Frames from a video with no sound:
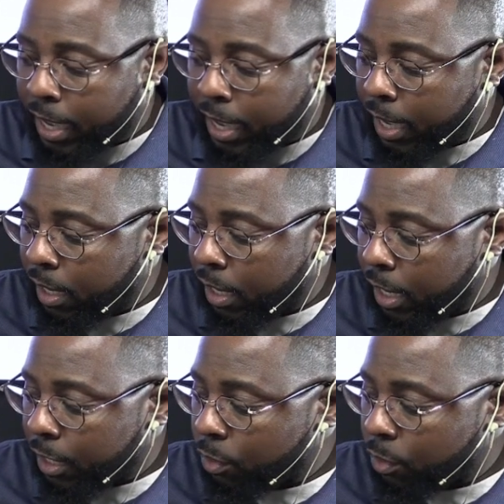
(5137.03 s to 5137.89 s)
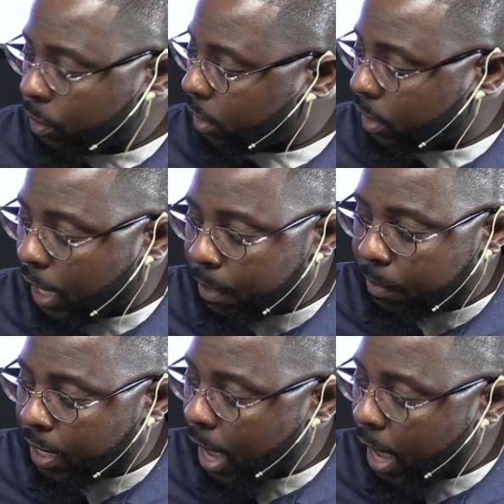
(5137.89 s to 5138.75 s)
And and you were just like,
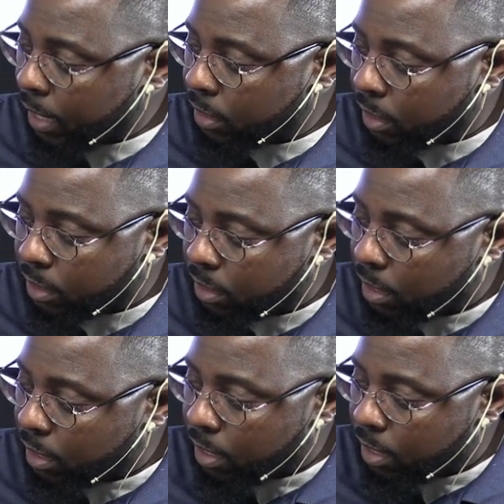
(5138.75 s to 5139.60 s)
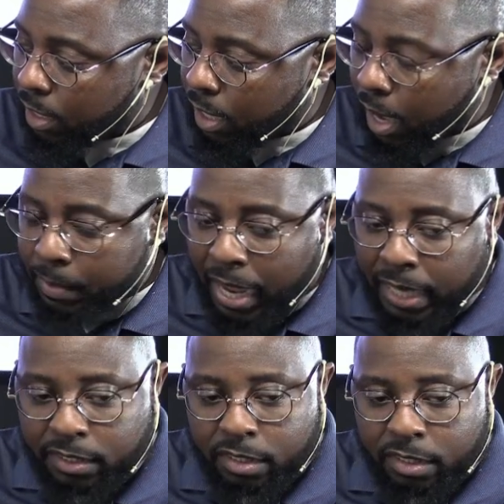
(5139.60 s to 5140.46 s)
man, I just, I mean,
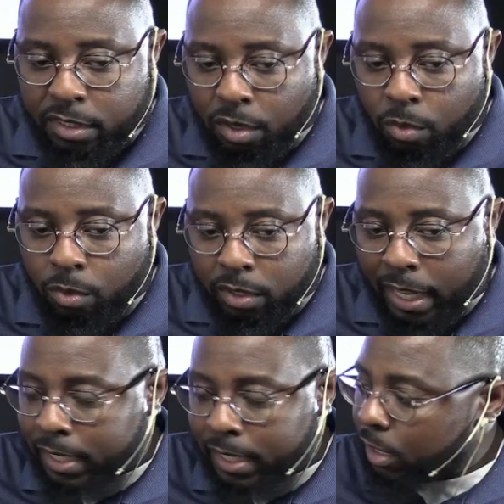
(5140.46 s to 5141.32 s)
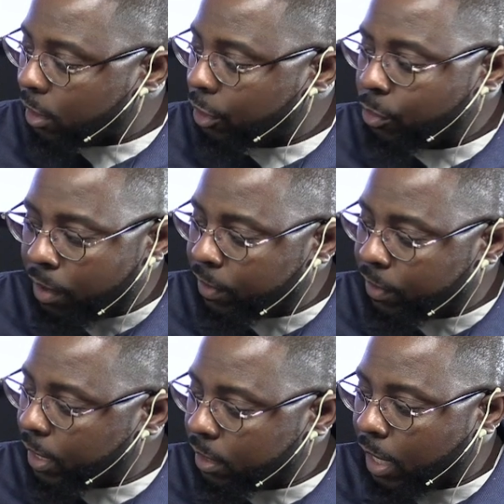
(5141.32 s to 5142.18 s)
I just don't, like, do you
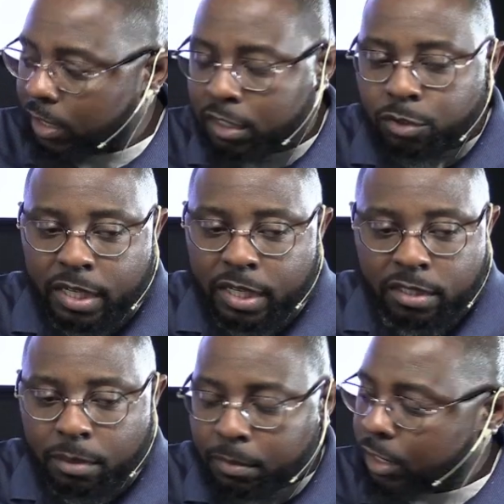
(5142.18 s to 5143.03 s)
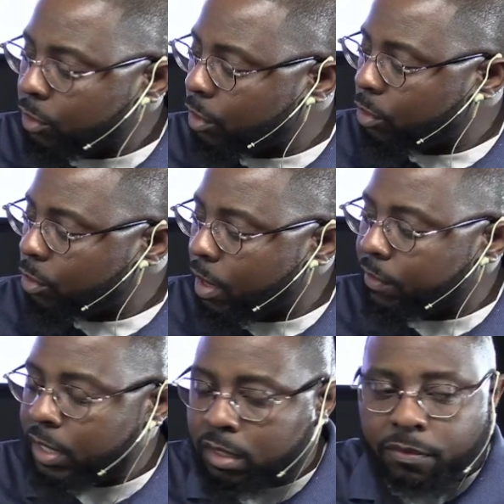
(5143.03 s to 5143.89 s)
ever get the, I think you said something like, do you
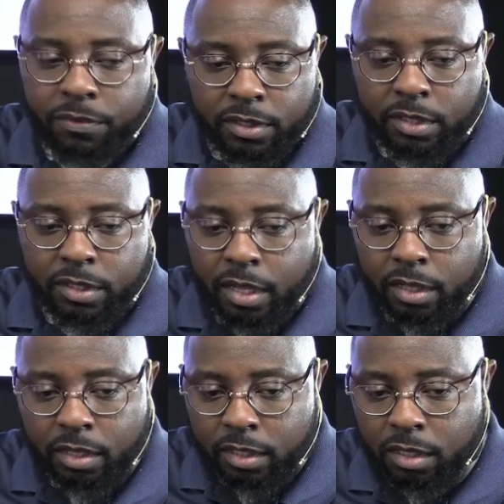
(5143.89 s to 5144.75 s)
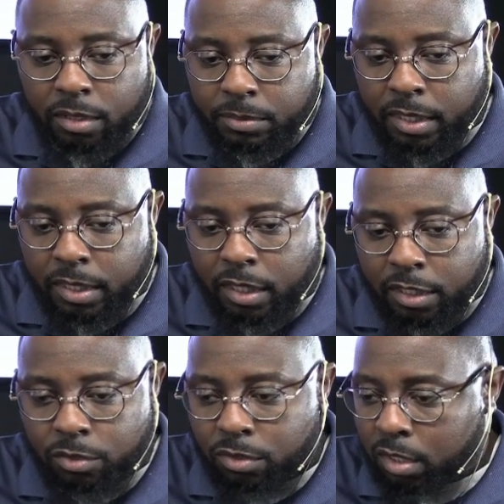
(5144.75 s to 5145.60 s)
ever get the feeling that, like, you know what I'm saying?
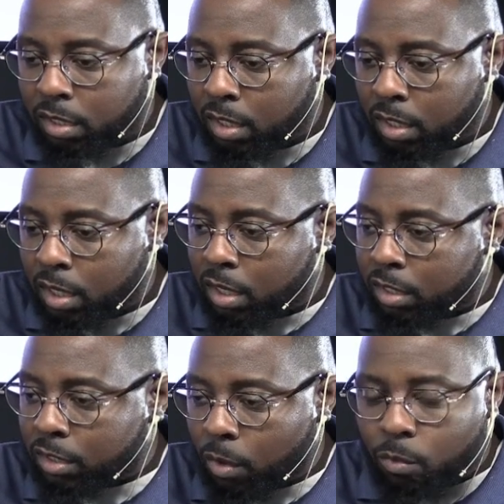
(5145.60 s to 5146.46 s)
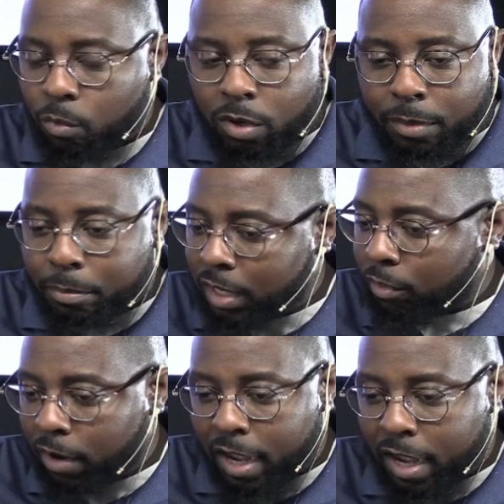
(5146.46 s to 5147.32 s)
Like, you just don't want to
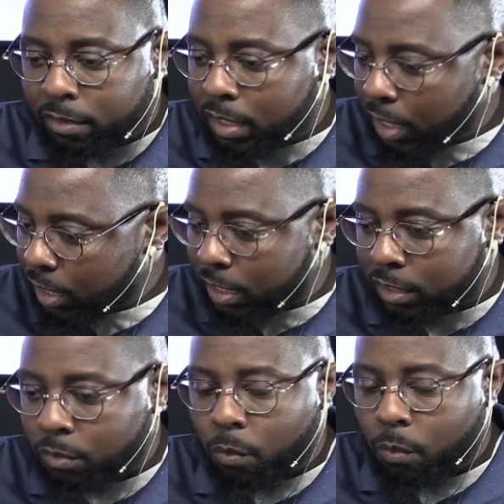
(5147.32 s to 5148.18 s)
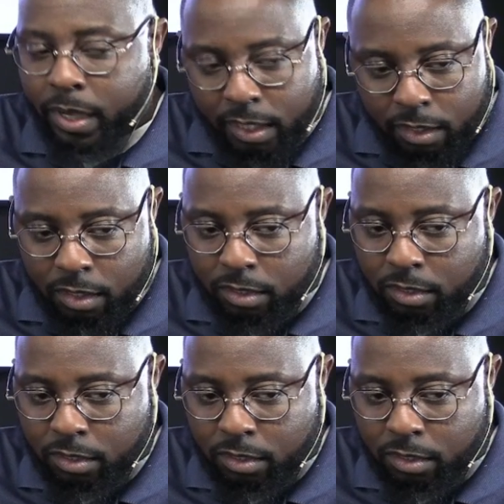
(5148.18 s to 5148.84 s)
be around none of this wickedness.